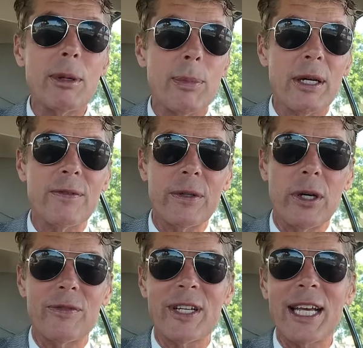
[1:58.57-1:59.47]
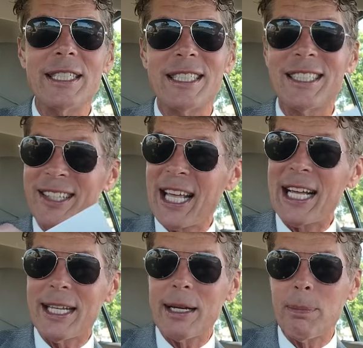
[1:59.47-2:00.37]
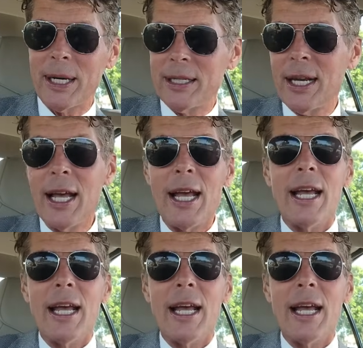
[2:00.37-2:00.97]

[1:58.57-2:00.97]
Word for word: the bell for notifications, that like button,